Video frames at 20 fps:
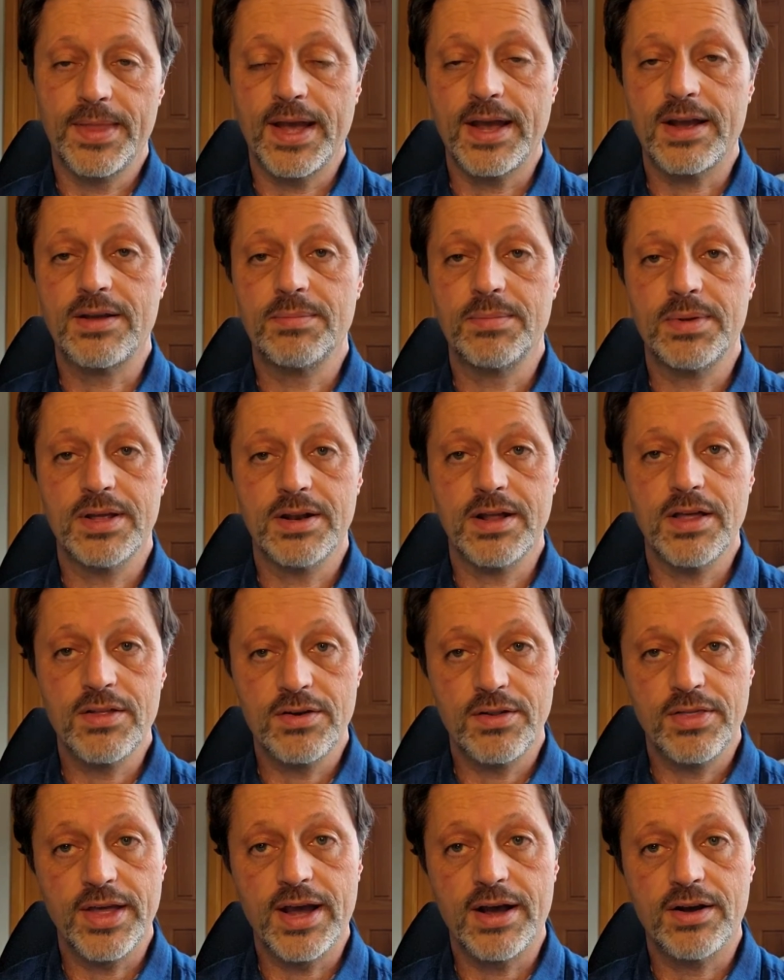That can be
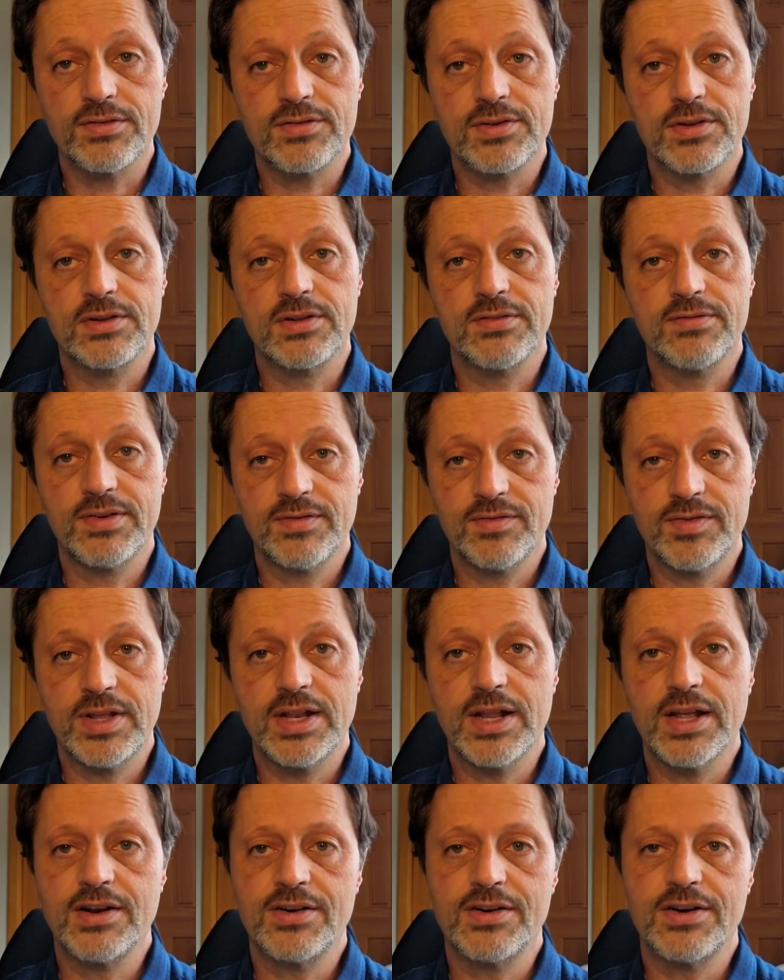another $1,000 to
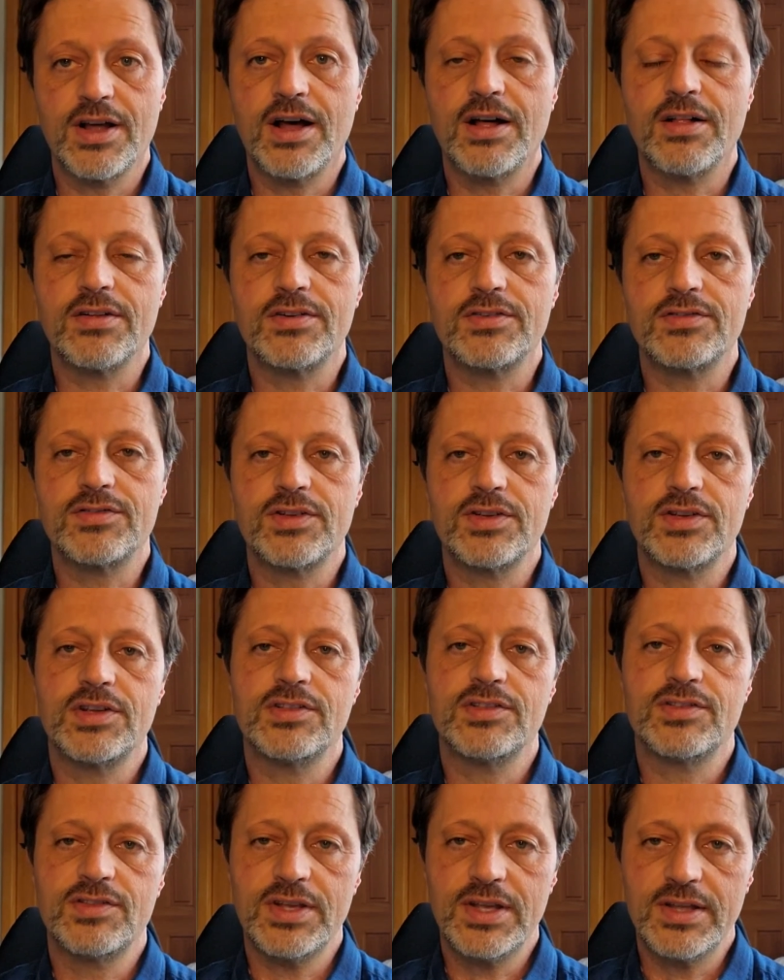$1,500. So you
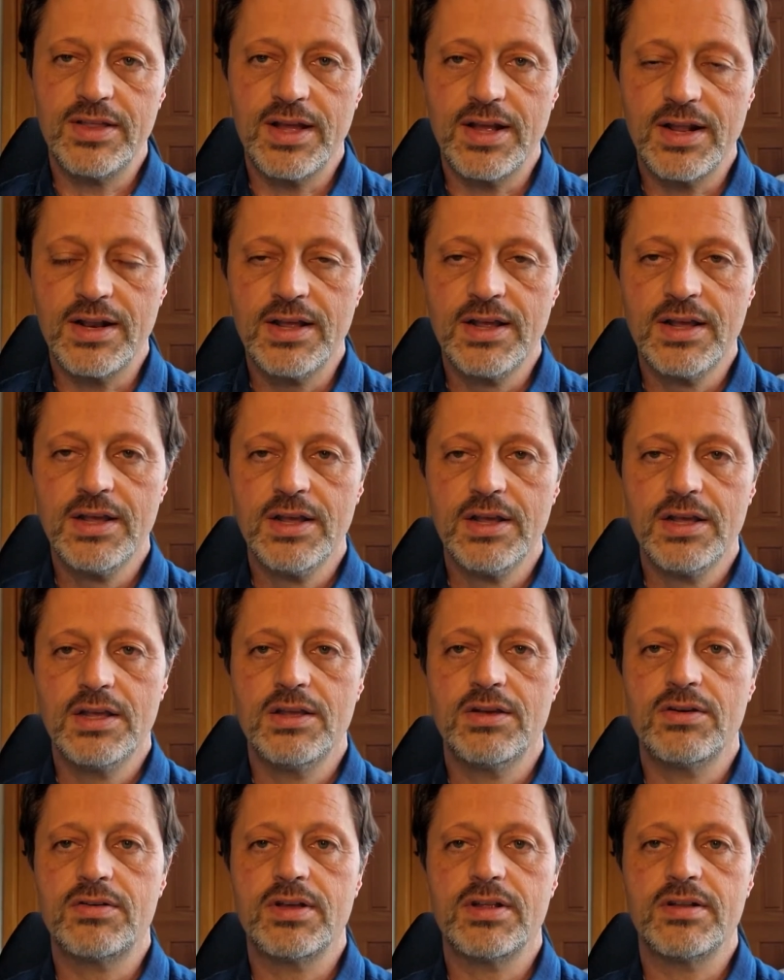can see that
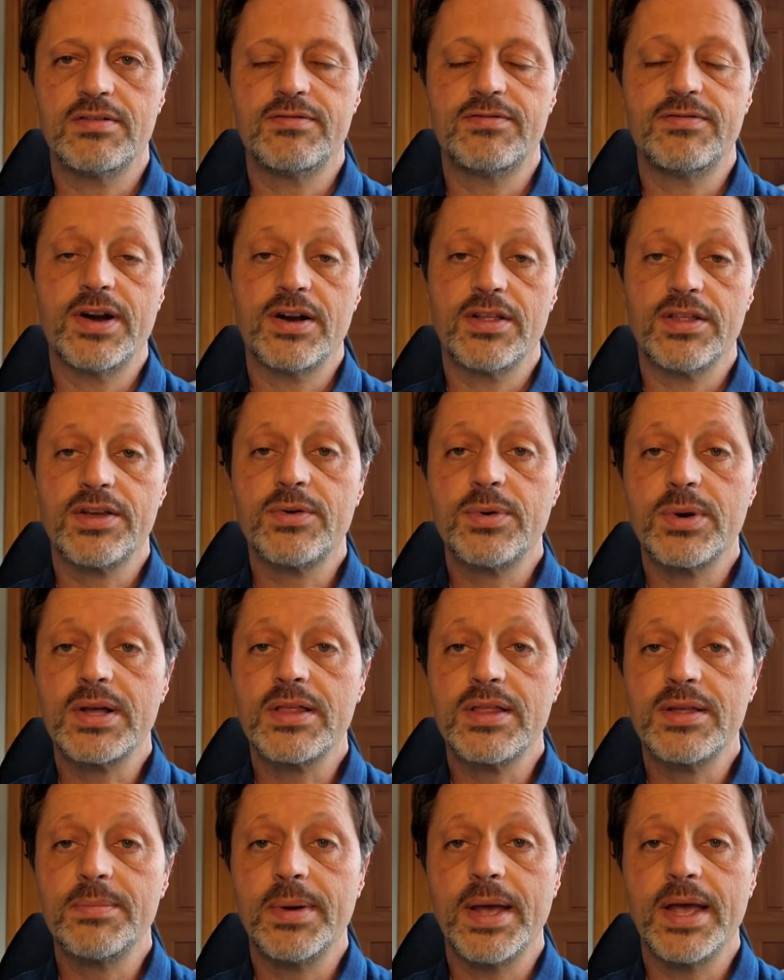you could fairly
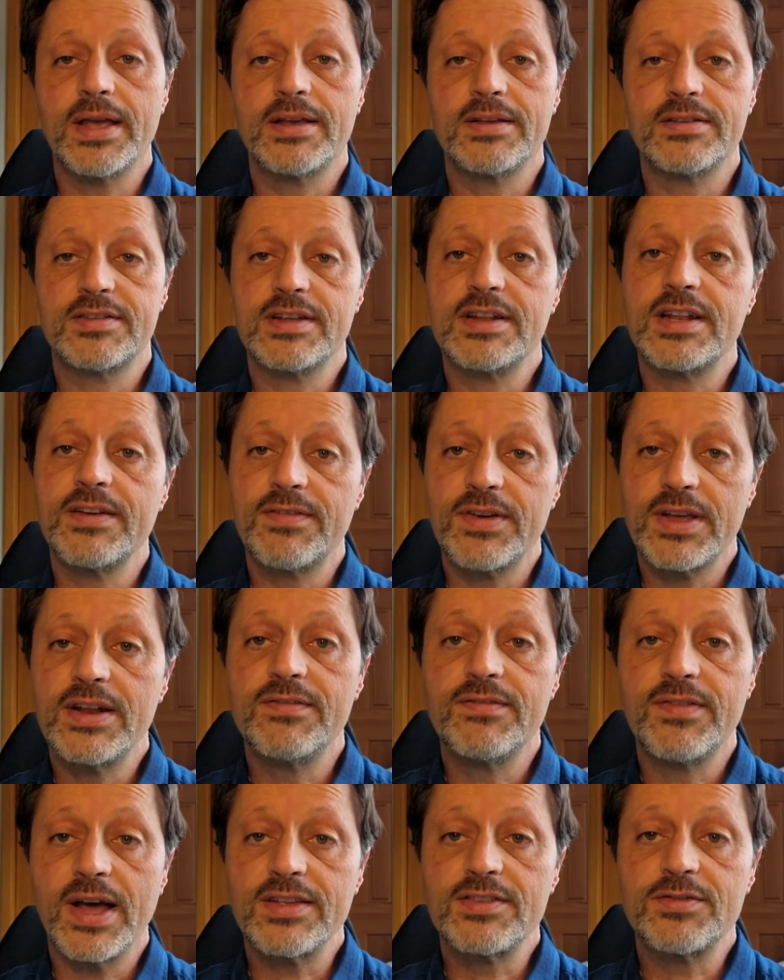quickly make a significant
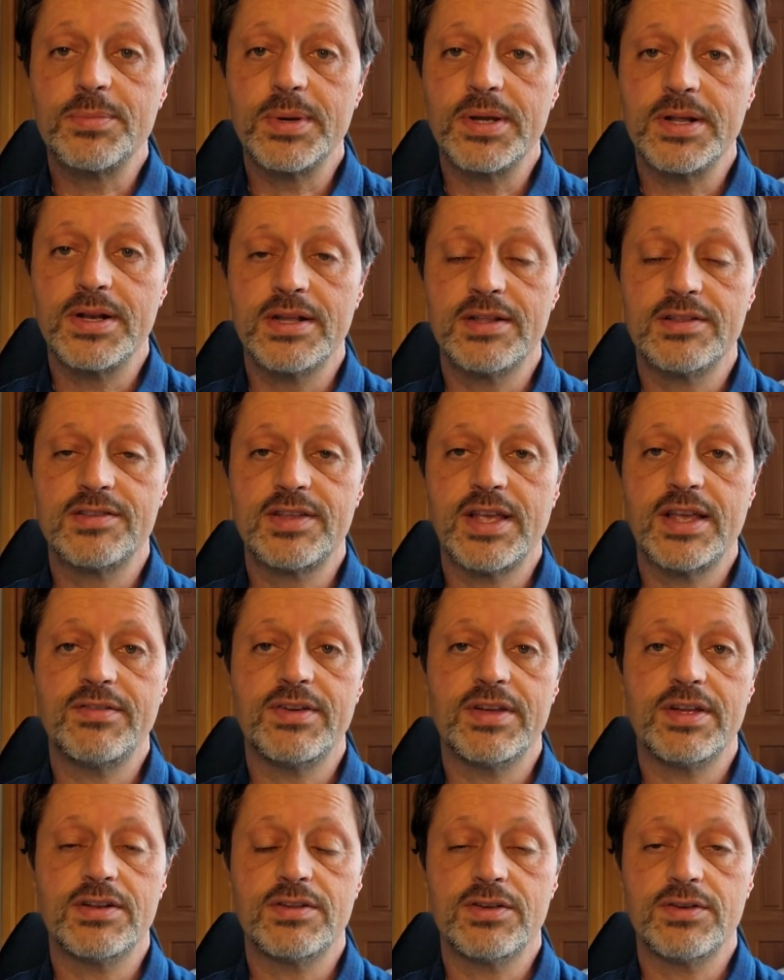investment in
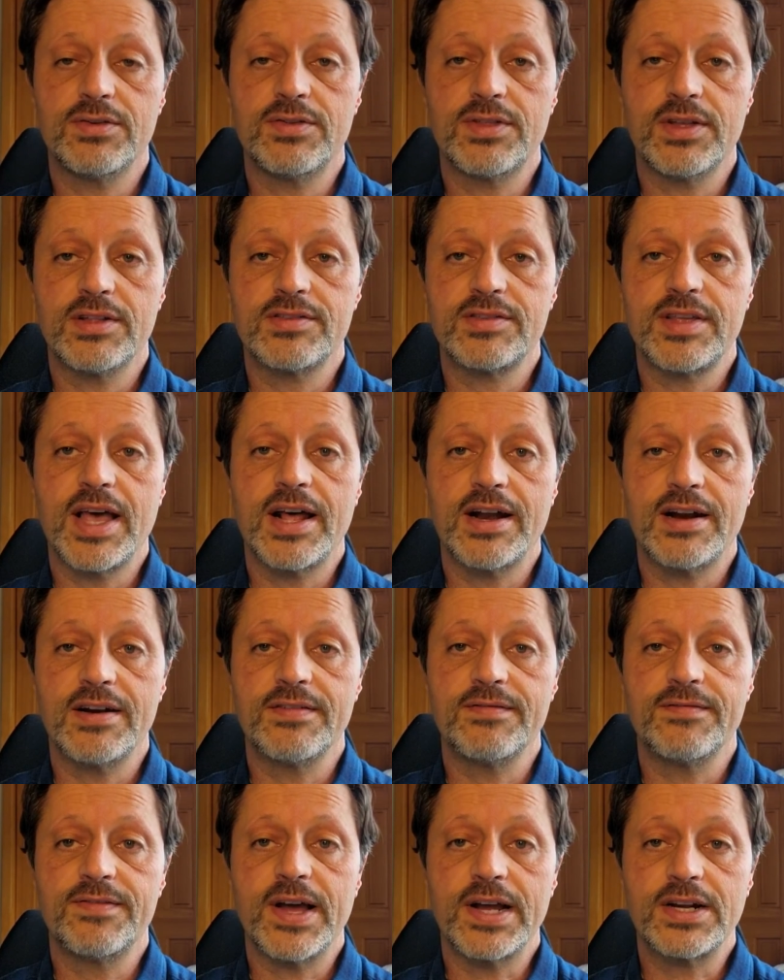saving a tooth that's had an
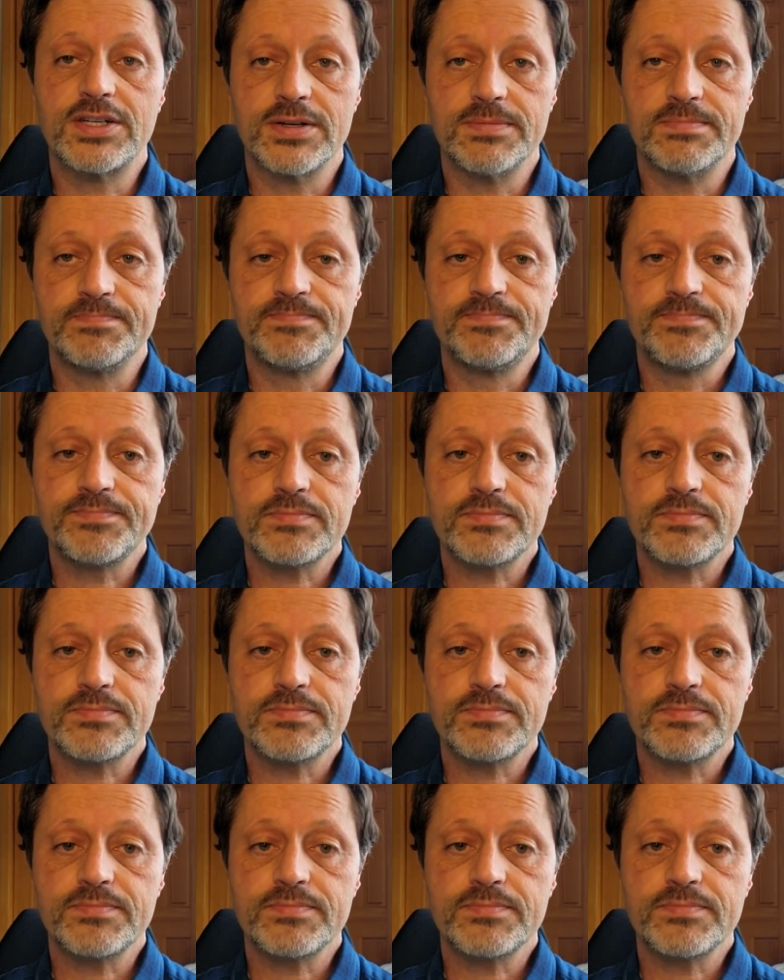infection.